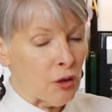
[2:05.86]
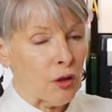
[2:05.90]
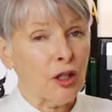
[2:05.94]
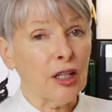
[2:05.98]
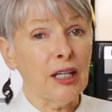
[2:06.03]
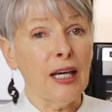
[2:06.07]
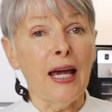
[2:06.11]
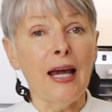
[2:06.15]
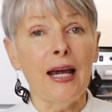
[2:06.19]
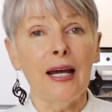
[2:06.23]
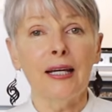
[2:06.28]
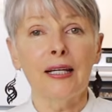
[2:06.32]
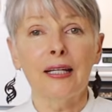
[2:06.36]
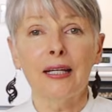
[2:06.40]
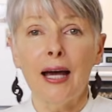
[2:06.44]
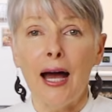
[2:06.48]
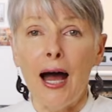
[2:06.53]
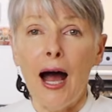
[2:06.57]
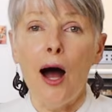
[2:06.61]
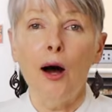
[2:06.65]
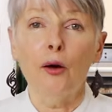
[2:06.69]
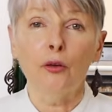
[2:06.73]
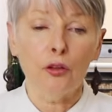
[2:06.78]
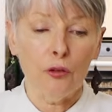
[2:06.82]
your cake
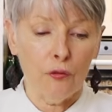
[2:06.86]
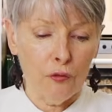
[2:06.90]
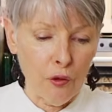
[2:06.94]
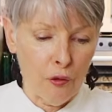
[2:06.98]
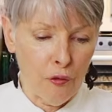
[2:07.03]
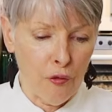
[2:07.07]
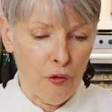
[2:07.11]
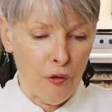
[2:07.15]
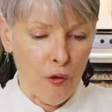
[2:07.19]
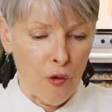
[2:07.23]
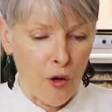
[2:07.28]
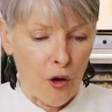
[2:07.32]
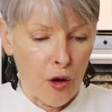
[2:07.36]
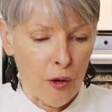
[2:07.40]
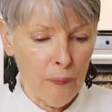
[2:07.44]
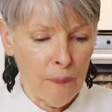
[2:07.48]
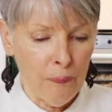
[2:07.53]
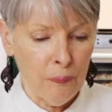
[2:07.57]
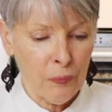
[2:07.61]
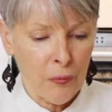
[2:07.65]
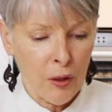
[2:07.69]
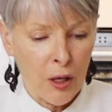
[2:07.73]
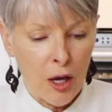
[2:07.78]
out of the form,